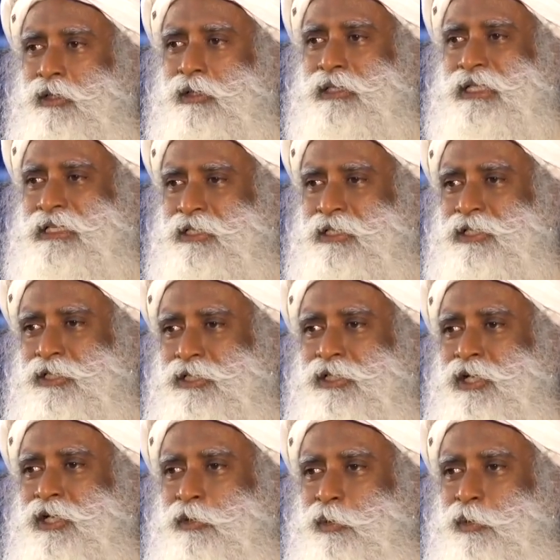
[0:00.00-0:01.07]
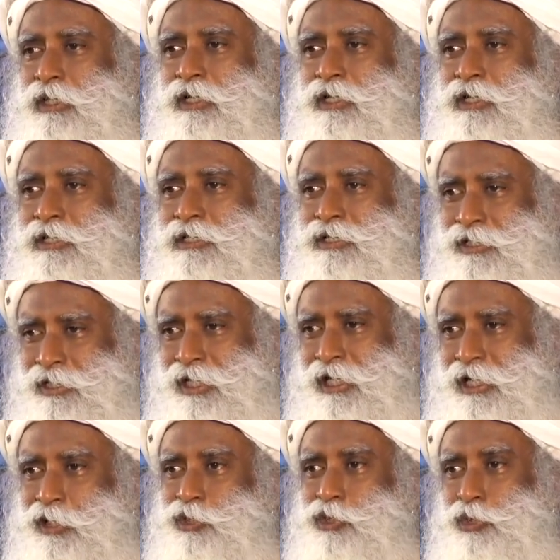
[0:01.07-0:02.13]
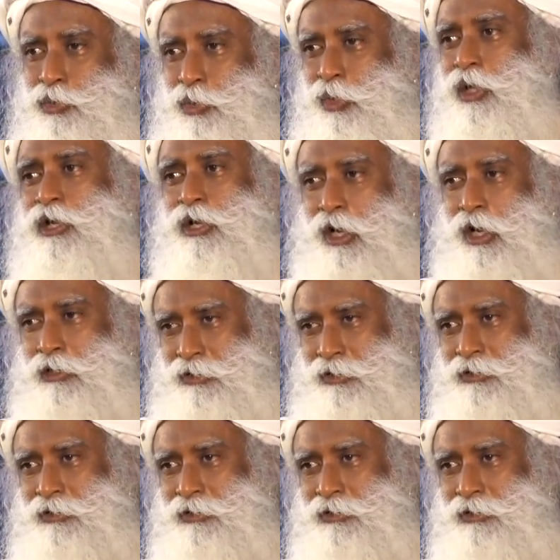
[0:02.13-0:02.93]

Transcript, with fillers: they're testing it whether it's really true or not.